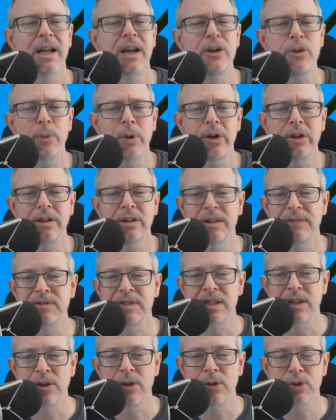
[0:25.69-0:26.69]
Are you wearing
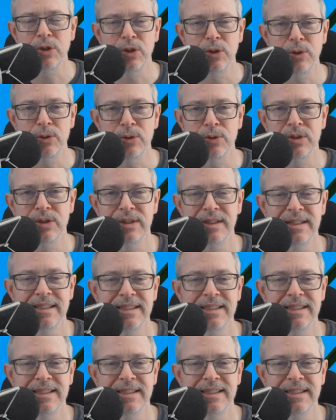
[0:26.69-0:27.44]
lips in those shoes?